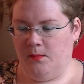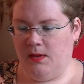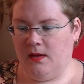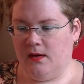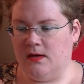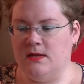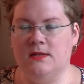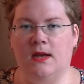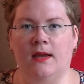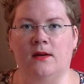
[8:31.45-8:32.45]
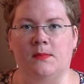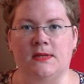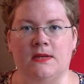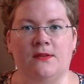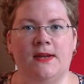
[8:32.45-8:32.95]
because I got
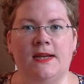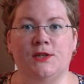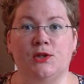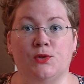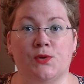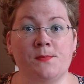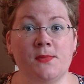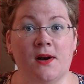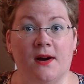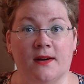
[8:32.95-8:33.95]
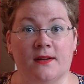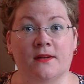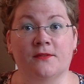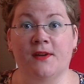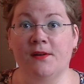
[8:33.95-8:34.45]
myself a drum
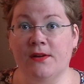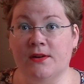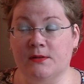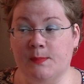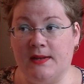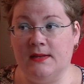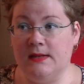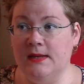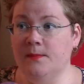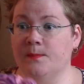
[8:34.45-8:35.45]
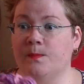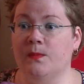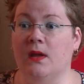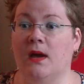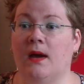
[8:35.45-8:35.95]
carder very unexpectedly,
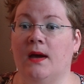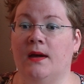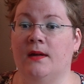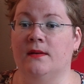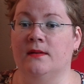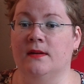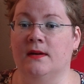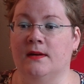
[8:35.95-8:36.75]
and